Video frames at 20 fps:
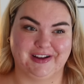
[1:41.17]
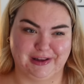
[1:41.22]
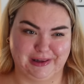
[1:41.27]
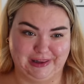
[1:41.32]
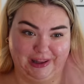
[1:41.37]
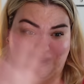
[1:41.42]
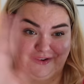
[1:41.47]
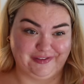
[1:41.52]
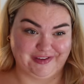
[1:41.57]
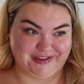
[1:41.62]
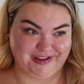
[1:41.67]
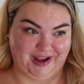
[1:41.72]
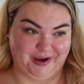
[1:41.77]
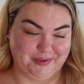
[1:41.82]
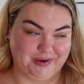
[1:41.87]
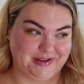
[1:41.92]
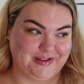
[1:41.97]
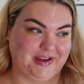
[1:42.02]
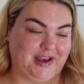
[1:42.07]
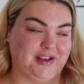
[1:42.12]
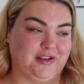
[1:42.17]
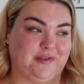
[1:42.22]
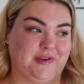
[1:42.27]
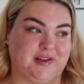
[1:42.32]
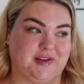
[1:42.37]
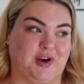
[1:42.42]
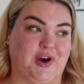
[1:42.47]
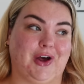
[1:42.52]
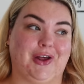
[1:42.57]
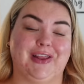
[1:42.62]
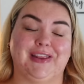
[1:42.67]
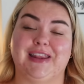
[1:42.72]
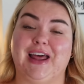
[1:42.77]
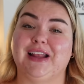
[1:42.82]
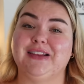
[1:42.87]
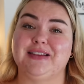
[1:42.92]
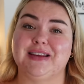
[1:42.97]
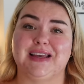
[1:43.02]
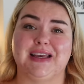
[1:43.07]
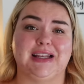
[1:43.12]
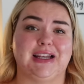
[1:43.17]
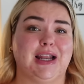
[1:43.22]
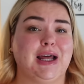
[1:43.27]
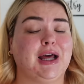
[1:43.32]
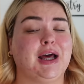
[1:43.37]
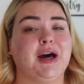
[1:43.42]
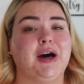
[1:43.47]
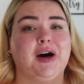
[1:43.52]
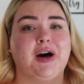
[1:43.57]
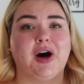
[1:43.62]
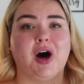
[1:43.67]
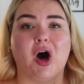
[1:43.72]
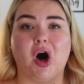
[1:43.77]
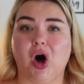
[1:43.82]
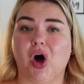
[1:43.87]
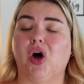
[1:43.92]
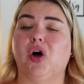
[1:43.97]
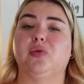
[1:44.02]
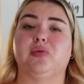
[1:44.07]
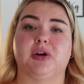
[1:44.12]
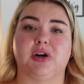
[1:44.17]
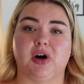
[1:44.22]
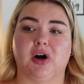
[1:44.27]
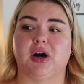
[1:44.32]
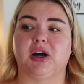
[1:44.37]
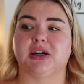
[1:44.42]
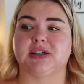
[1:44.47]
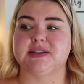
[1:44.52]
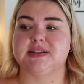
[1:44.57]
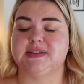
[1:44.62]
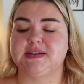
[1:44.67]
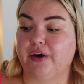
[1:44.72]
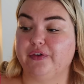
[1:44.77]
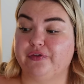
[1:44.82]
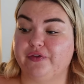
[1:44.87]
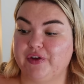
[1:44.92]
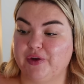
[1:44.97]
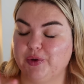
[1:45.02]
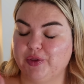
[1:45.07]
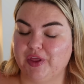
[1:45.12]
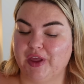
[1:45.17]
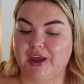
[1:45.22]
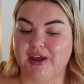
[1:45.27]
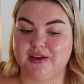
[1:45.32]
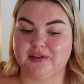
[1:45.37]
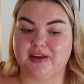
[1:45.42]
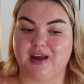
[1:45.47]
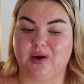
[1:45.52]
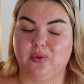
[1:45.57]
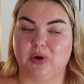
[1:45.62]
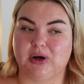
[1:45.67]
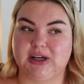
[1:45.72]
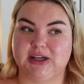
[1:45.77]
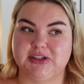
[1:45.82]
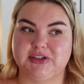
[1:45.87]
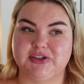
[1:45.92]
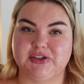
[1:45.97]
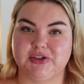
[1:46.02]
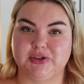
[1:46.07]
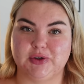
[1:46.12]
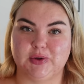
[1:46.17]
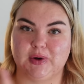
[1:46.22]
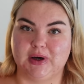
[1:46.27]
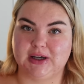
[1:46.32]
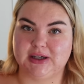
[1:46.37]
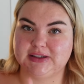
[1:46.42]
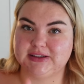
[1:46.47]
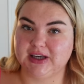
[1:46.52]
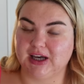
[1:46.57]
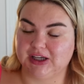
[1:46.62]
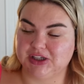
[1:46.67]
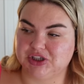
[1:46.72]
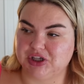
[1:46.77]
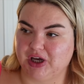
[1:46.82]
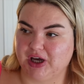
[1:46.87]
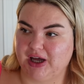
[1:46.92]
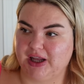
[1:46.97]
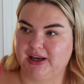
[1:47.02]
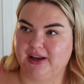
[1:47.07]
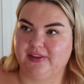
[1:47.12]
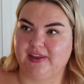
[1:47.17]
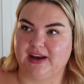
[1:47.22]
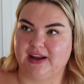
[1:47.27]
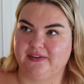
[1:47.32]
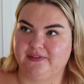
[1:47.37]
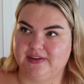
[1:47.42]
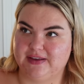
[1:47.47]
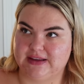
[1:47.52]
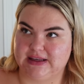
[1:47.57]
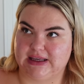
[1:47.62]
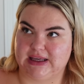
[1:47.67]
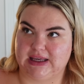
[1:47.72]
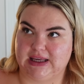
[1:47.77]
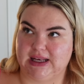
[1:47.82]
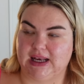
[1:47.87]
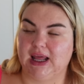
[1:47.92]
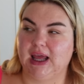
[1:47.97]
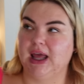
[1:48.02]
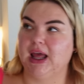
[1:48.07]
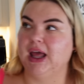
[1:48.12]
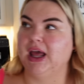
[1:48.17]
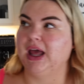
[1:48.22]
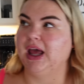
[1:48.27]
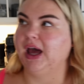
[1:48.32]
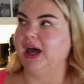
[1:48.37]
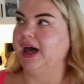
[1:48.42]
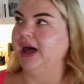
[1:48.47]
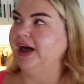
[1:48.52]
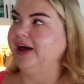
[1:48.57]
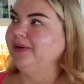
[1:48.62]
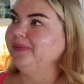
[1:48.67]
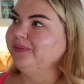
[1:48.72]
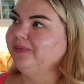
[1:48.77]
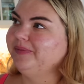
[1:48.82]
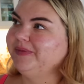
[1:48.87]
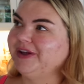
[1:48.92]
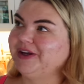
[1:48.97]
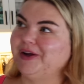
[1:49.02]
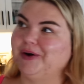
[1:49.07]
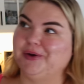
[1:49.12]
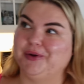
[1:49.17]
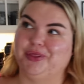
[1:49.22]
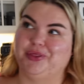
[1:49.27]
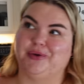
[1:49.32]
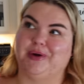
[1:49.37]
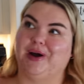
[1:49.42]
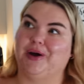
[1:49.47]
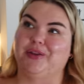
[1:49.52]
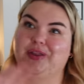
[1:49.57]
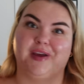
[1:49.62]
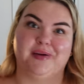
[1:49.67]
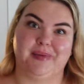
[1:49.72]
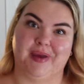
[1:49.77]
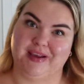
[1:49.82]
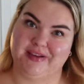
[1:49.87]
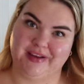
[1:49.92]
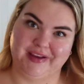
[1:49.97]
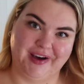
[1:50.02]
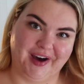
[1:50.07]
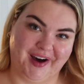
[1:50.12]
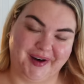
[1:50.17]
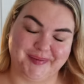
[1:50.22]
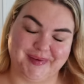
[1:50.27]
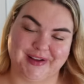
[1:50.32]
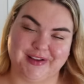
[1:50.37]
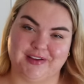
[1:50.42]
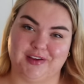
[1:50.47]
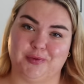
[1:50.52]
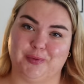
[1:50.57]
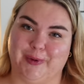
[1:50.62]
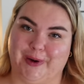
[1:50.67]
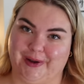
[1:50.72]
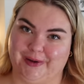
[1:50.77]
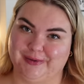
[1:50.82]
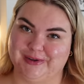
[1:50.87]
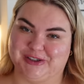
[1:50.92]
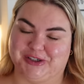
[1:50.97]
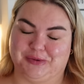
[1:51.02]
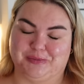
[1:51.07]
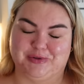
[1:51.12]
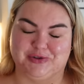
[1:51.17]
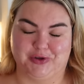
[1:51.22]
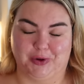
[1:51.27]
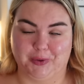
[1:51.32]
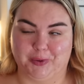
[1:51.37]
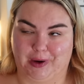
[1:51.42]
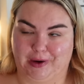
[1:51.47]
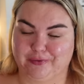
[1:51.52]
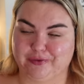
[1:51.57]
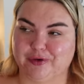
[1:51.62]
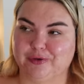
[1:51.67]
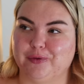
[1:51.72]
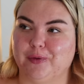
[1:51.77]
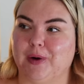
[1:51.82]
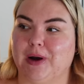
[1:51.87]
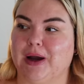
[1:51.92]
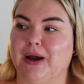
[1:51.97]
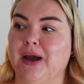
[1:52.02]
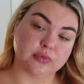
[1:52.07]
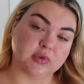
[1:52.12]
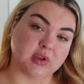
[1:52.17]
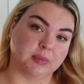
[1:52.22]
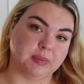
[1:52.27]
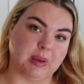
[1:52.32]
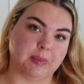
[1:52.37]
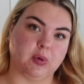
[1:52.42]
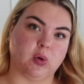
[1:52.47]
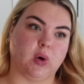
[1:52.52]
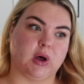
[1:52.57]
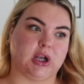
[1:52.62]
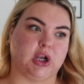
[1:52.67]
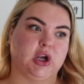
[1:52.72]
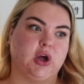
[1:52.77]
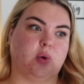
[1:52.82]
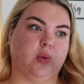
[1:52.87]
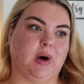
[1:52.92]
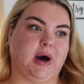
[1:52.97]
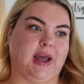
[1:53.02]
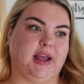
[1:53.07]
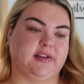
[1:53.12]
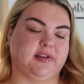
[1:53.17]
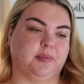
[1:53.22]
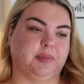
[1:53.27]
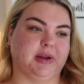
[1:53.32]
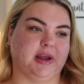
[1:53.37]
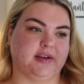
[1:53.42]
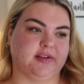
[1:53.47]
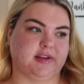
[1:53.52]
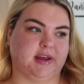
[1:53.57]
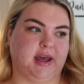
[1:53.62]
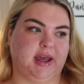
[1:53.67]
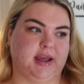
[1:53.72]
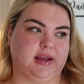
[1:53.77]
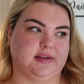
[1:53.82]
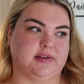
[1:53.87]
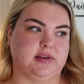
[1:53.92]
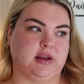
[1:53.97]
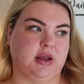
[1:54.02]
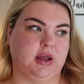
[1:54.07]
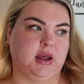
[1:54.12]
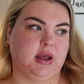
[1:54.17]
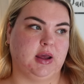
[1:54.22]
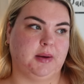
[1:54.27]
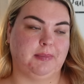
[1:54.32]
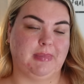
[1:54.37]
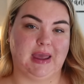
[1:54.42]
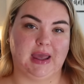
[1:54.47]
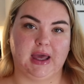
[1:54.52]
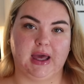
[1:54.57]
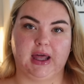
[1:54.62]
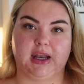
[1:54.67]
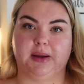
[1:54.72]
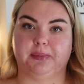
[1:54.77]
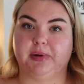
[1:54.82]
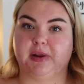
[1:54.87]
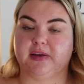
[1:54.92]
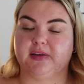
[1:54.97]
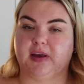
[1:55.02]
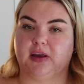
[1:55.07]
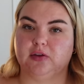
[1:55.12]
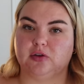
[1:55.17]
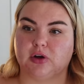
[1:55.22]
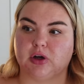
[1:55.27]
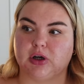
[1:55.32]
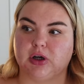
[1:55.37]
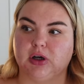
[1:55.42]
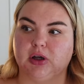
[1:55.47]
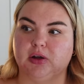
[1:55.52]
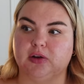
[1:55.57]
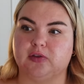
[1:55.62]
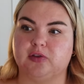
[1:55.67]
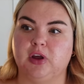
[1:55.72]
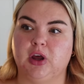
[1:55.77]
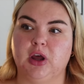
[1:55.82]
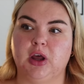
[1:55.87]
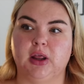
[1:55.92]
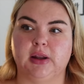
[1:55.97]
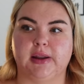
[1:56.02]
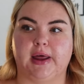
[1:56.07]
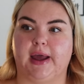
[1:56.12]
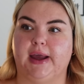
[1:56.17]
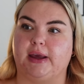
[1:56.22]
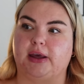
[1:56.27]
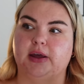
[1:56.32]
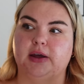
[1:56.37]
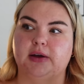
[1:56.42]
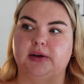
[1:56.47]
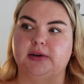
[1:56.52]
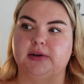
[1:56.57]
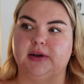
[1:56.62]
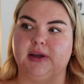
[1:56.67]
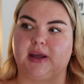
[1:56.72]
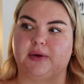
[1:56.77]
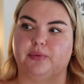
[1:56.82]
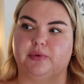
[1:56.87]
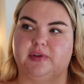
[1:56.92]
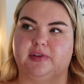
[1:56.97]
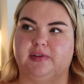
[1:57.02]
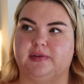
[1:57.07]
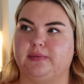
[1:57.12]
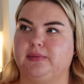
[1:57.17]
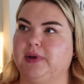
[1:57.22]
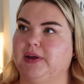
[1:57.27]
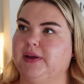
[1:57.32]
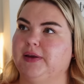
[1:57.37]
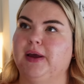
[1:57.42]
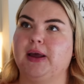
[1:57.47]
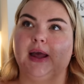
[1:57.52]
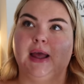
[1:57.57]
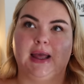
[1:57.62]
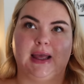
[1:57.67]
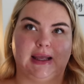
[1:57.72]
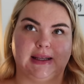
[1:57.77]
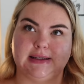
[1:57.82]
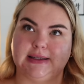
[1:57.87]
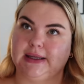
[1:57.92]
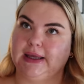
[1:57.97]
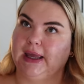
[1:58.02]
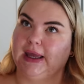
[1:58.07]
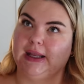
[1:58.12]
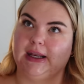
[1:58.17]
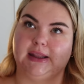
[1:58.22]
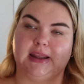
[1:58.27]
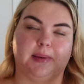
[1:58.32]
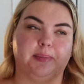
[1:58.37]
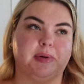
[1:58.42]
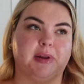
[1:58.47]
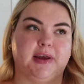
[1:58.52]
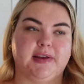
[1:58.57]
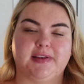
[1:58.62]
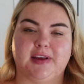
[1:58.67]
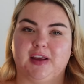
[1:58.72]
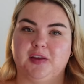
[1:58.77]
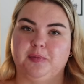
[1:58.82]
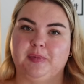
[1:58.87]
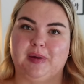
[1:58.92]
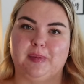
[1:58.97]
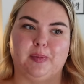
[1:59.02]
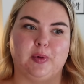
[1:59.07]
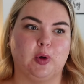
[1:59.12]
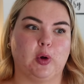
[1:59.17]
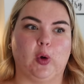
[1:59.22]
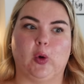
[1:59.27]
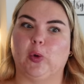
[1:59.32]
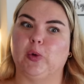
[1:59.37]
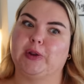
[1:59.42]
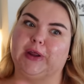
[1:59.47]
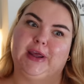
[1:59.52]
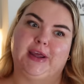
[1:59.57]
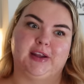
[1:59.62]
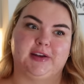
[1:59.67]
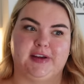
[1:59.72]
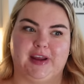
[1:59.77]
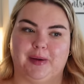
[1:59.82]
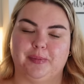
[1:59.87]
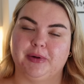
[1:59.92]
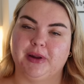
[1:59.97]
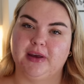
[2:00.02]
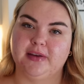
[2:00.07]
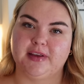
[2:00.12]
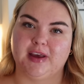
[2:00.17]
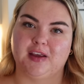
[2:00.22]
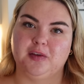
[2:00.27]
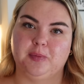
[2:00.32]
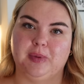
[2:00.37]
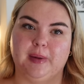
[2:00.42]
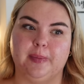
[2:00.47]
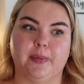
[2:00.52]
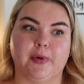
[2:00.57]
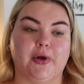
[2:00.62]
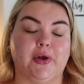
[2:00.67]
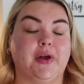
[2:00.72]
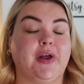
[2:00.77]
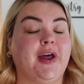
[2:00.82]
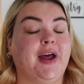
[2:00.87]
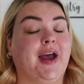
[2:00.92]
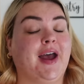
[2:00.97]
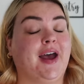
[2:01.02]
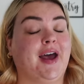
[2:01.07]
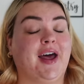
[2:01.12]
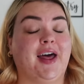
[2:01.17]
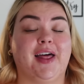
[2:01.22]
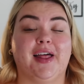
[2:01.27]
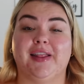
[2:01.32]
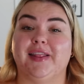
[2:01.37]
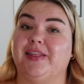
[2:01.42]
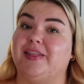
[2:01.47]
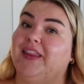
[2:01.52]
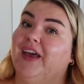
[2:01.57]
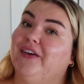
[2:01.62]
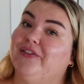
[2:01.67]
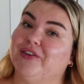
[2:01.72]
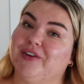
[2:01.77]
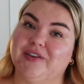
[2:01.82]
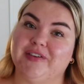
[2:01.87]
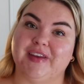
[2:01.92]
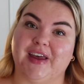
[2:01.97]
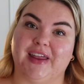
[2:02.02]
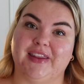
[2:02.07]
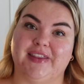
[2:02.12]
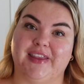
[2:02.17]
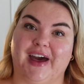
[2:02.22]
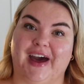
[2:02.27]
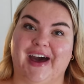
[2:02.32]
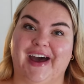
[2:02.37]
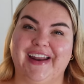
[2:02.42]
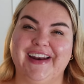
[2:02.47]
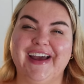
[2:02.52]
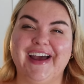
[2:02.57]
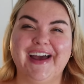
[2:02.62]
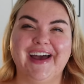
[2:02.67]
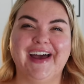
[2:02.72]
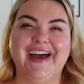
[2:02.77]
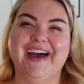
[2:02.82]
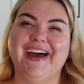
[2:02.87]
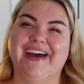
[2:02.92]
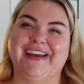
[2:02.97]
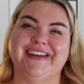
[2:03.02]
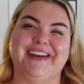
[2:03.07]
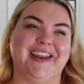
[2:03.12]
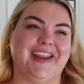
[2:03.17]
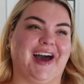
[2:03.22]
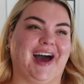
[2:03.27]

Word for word: love is not one size fits all and that's in all regards. A few things I wanted to touch on that I've seen um, you know, throughout the amazing comments as well, which I'm so grateful for. Some people want to know why it's a plus size man and plus size girls. Like it was indicating that plus size people only can date plus size people. Never said that.